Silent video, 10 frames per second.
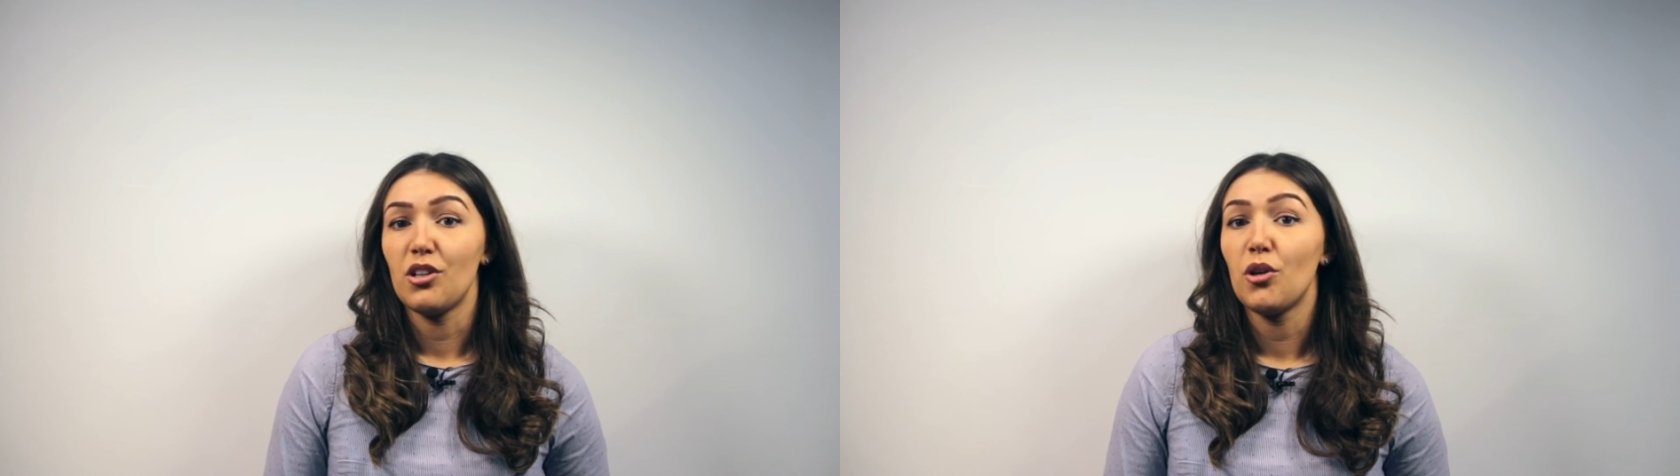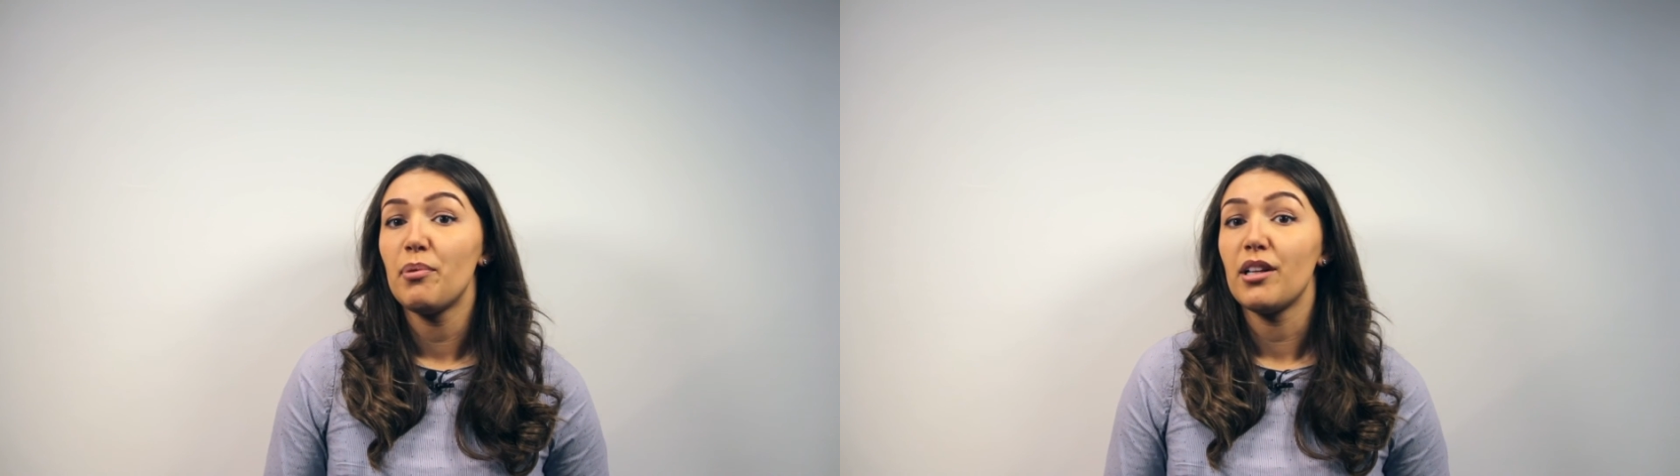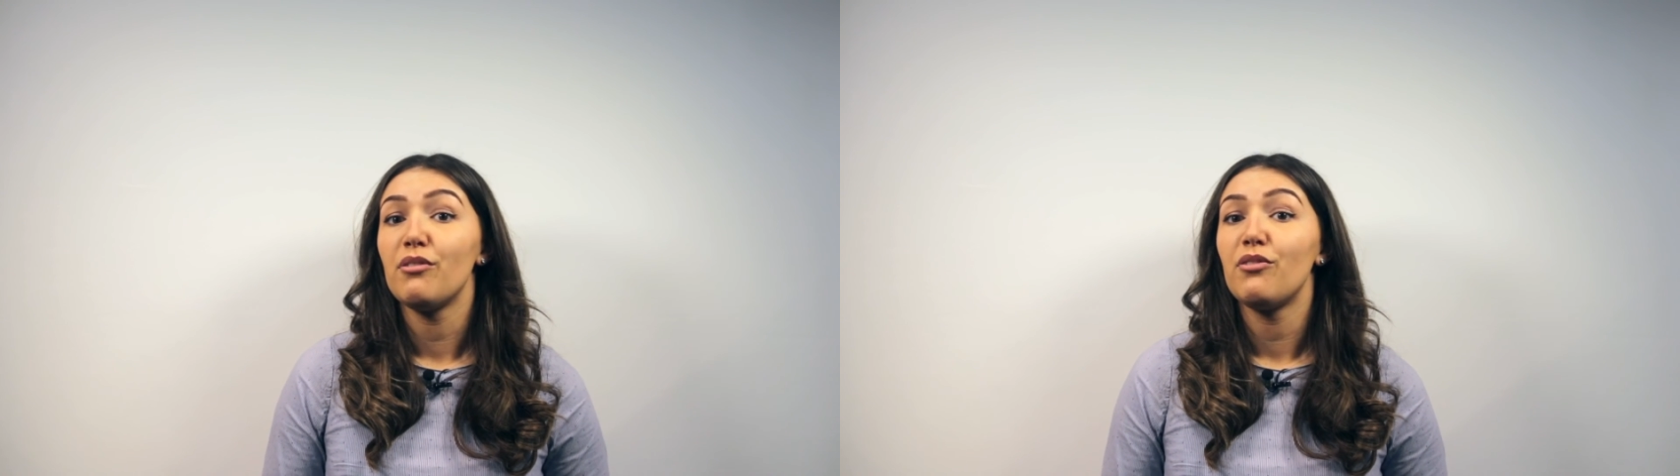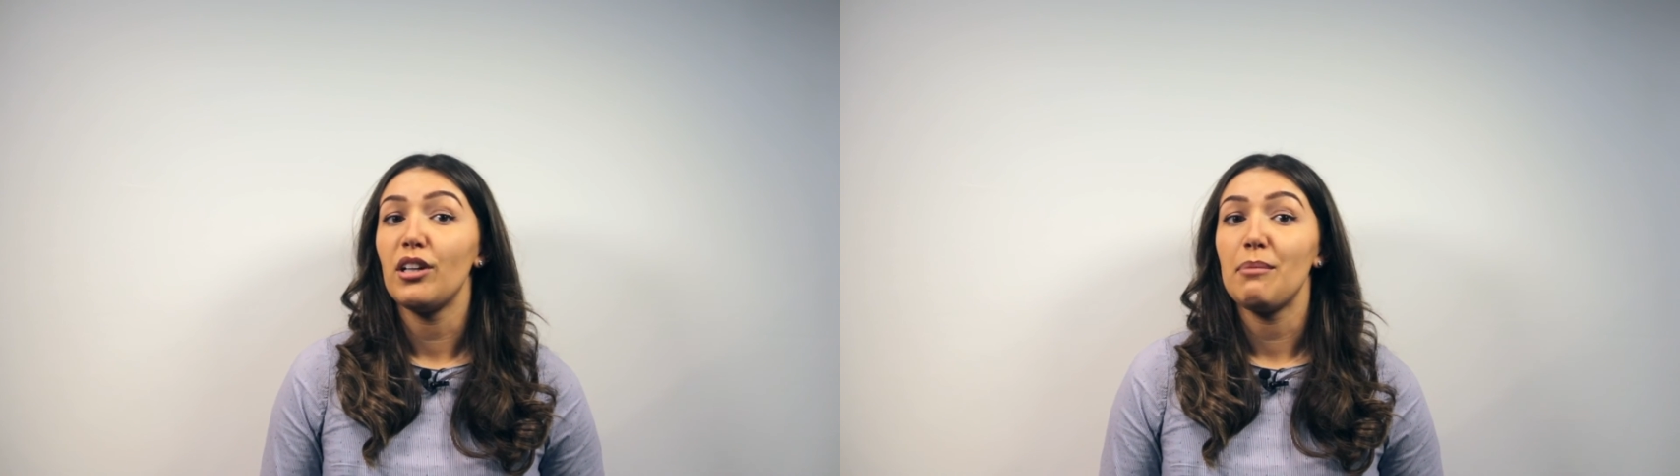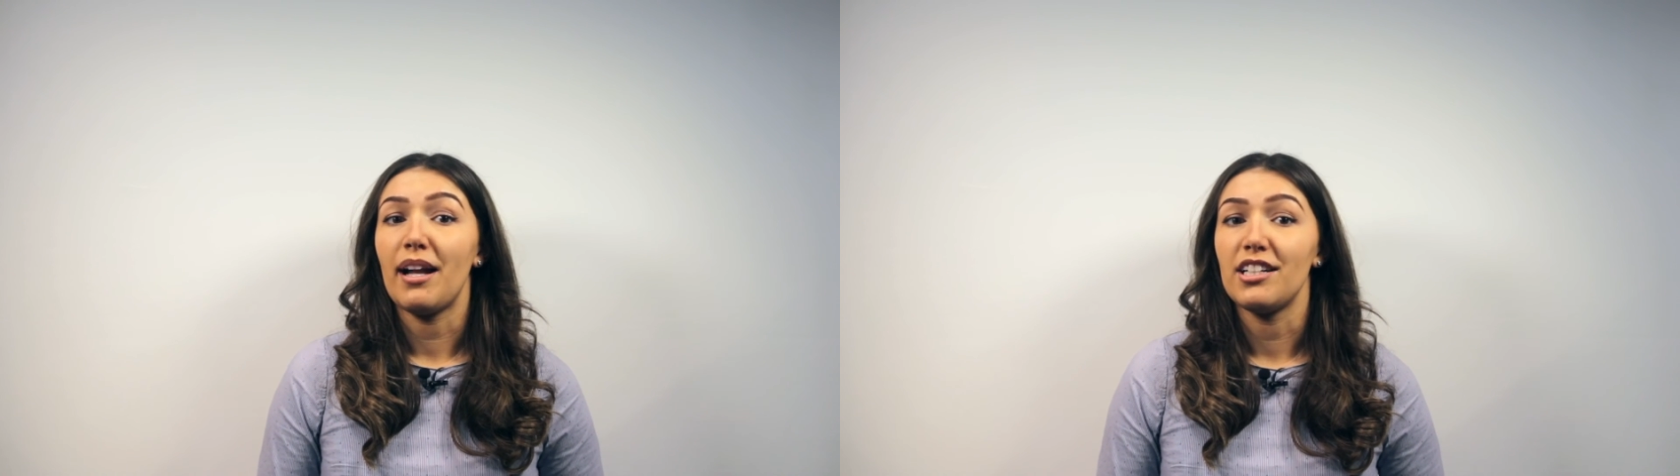then open a
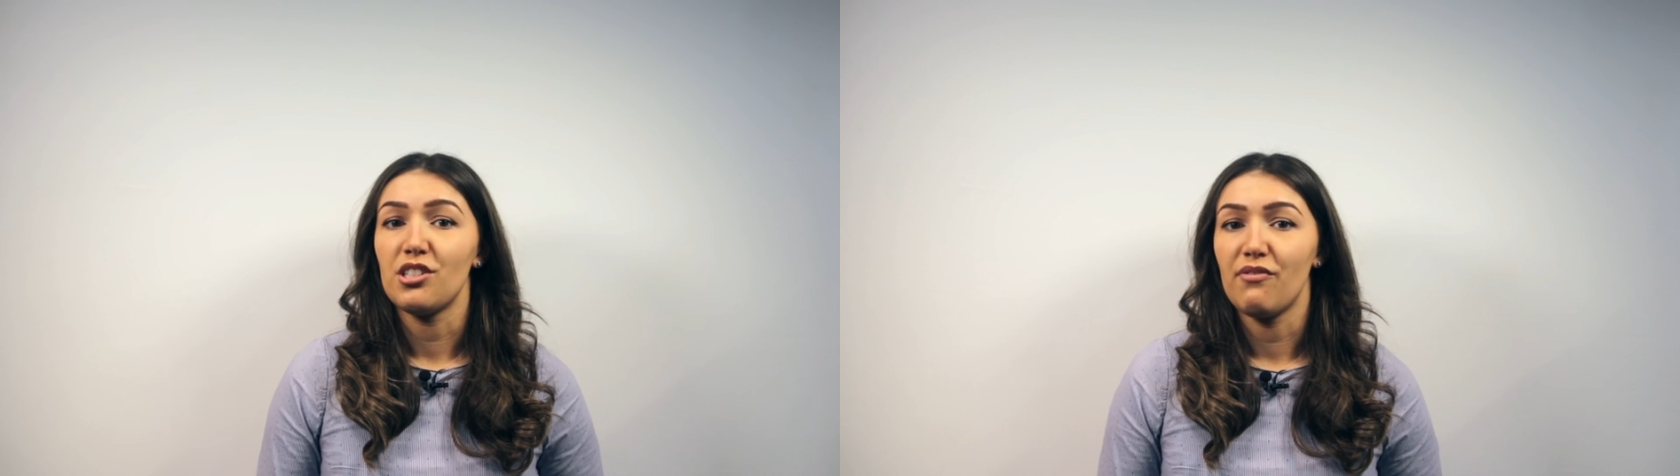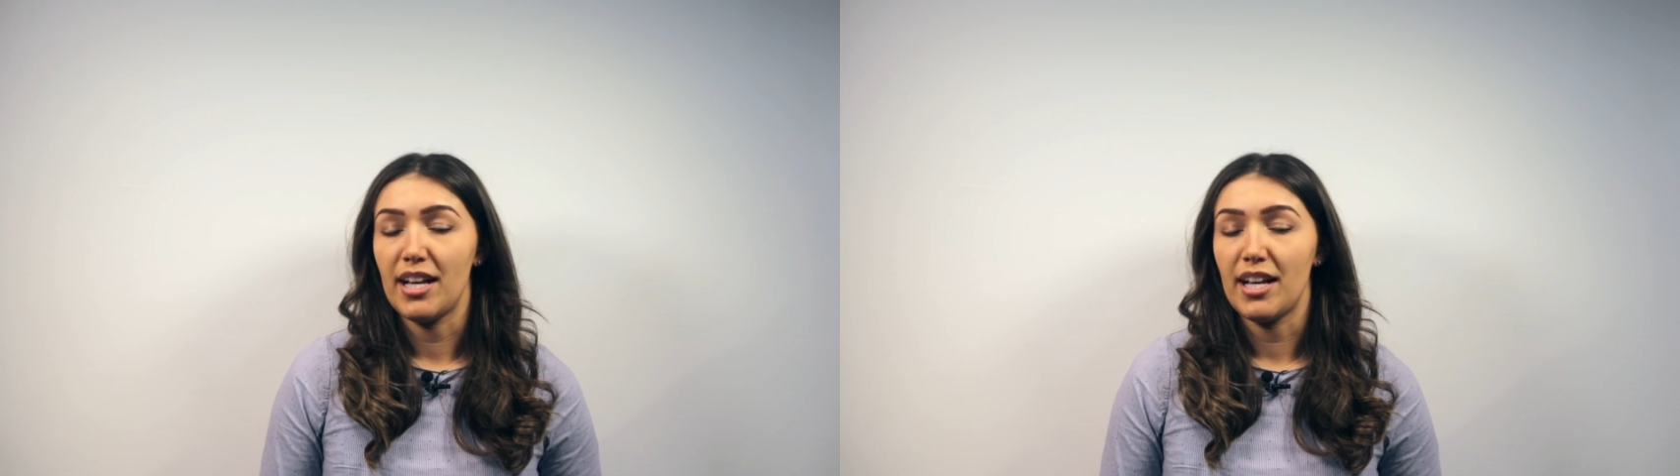fully managed